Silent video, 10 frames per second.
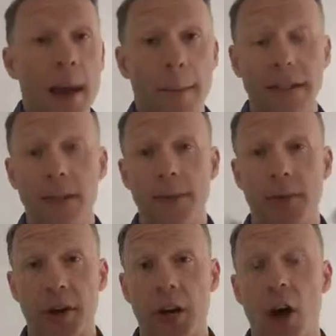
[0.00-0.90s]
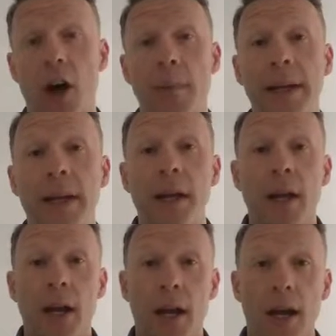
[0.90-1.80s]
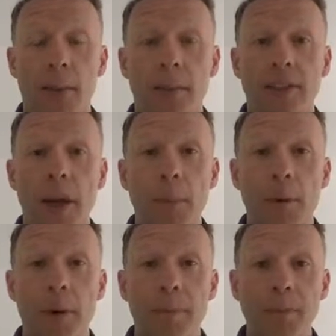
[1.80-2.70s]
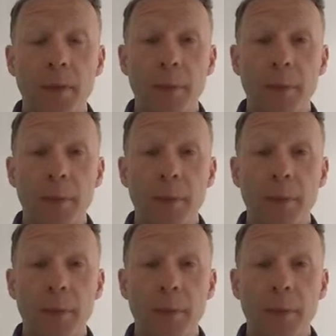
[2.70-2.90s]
Magnesium is a very calming supplement,